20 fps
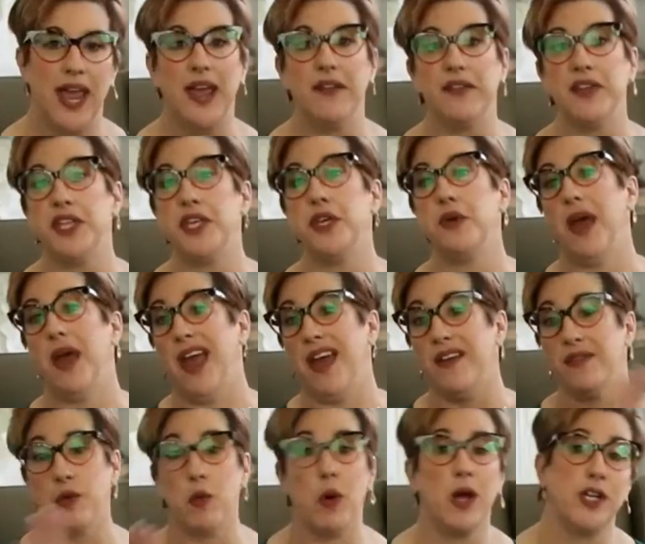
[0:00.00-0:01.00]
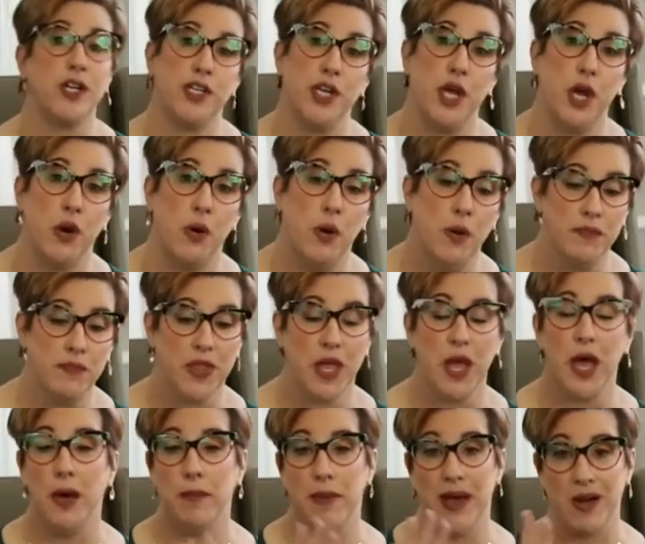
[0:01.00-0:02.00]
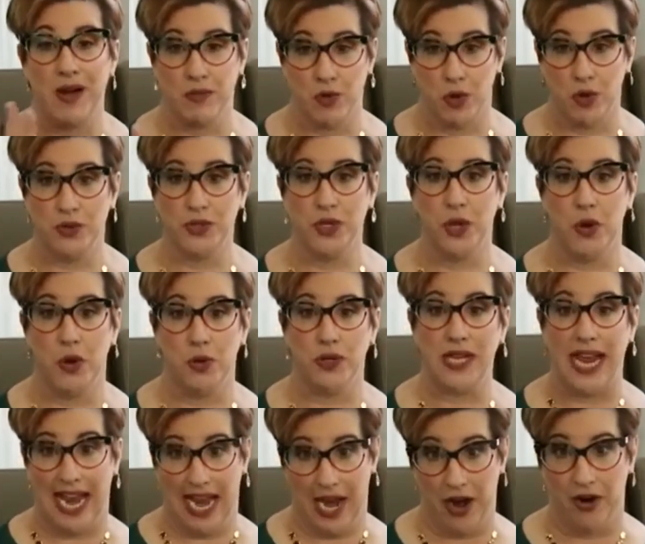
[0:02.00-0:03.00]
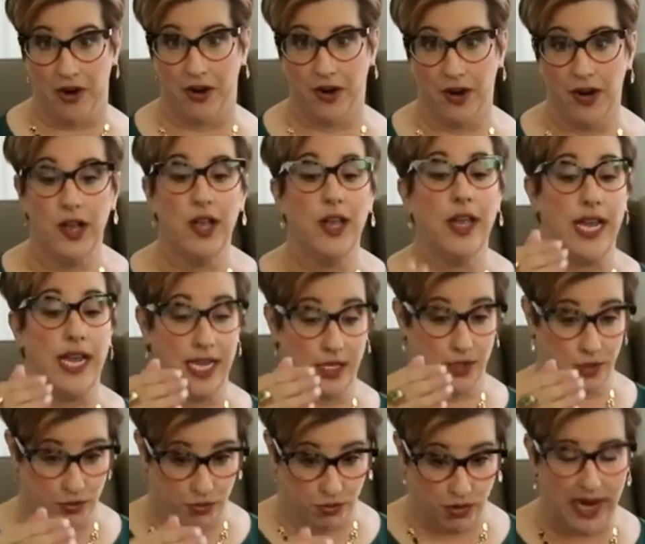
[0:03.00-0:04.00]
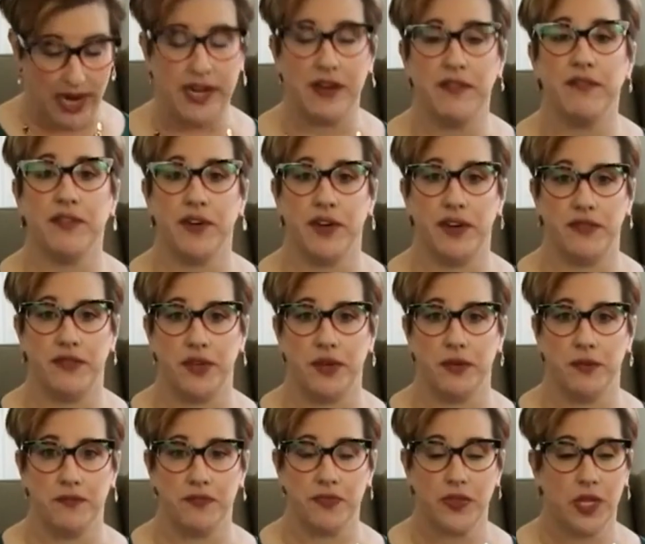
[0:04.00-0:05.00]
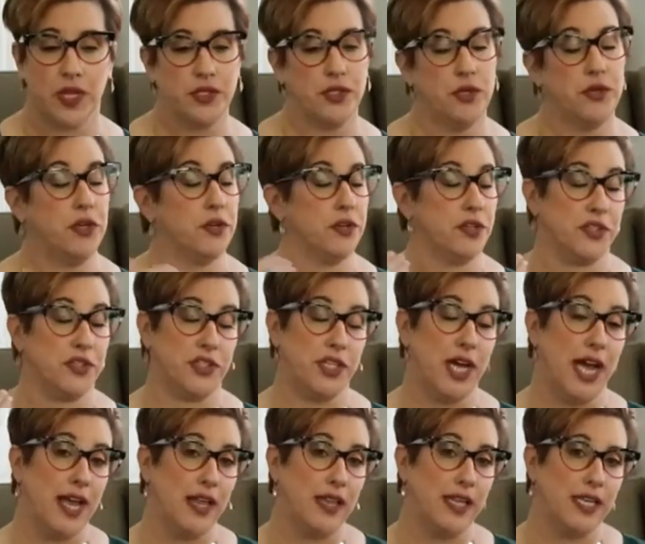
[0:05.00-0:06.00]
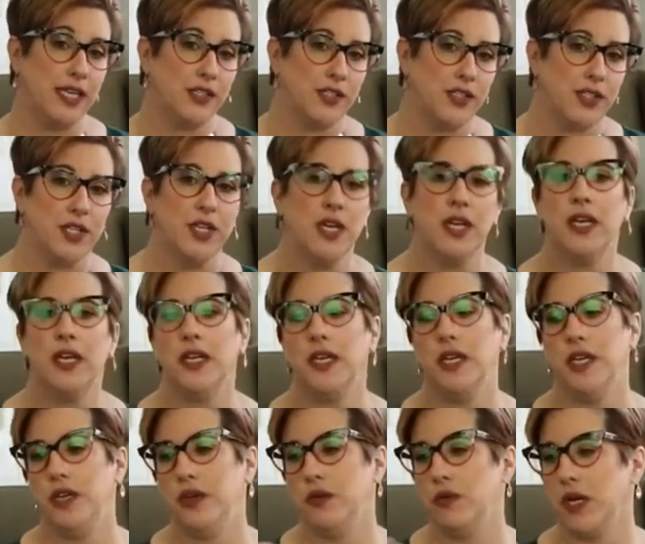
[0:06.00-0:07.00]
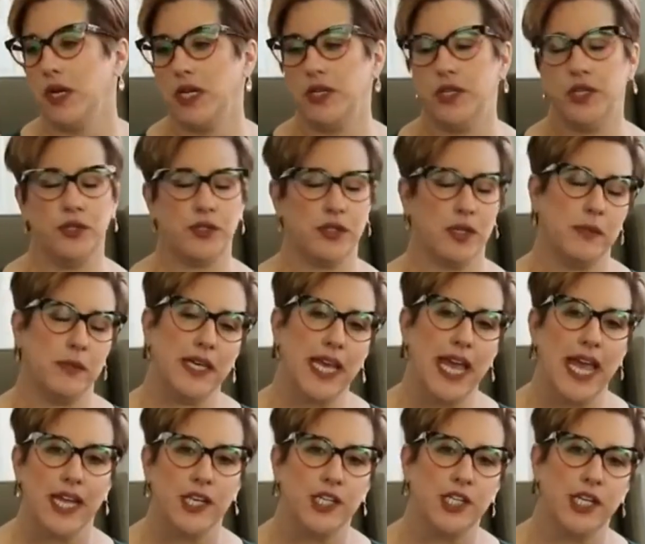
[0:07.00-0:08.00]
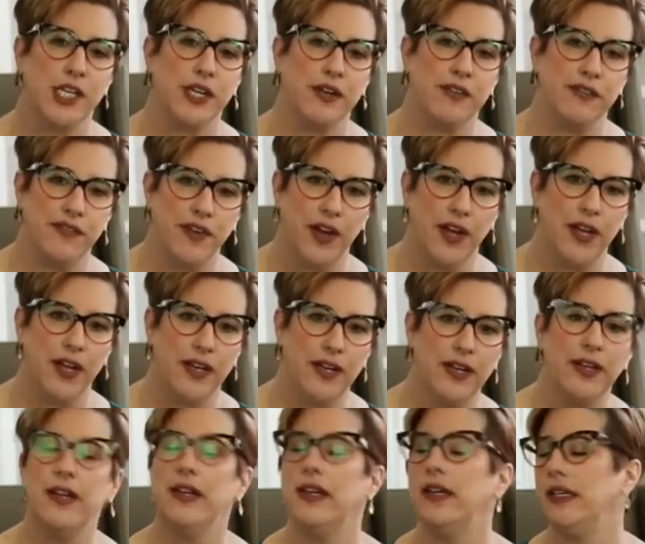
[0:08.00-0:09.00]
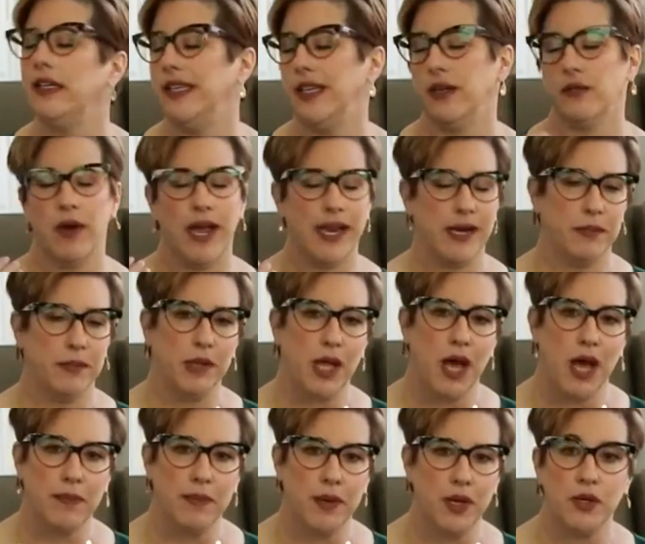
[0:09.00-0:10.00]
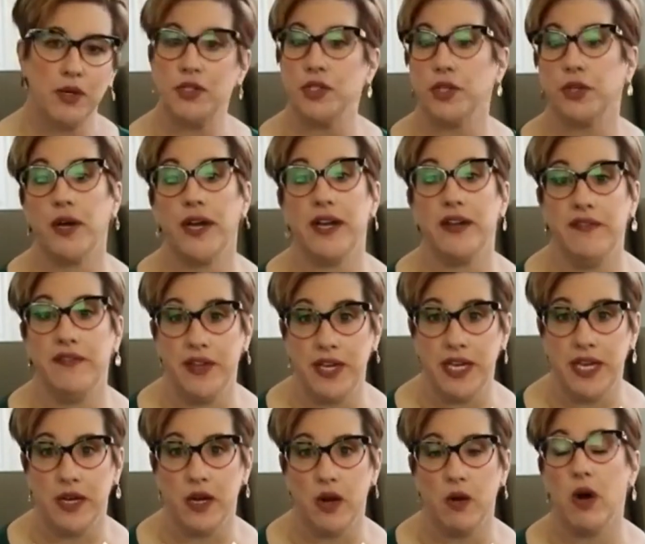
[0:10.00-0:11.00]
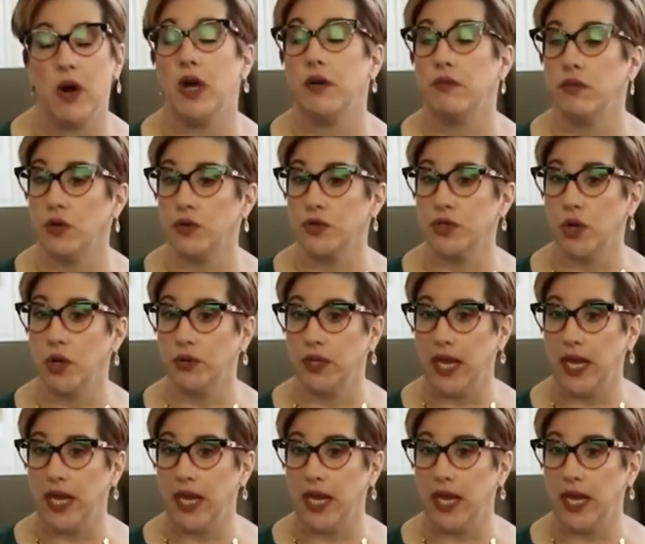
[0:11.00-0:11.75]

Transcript: everything you ever want to know about rose gold hair is right in front of you. So you're a stylist, you want to do something edgy and fun, you write a blog post or create a video on rose gold